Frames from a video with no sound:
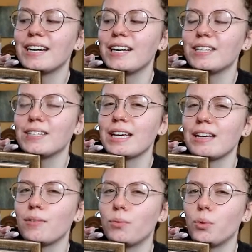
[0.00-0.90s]
it's
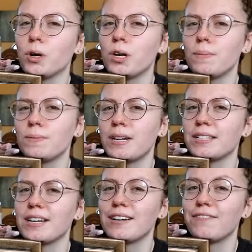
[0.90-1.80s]
like warped and
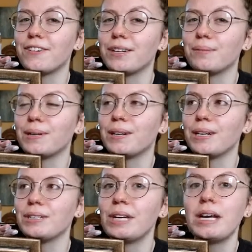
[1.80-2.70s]
it's kind of falling
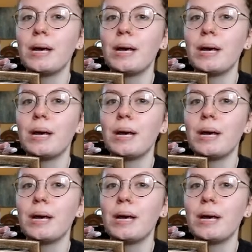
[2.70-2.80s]
apart,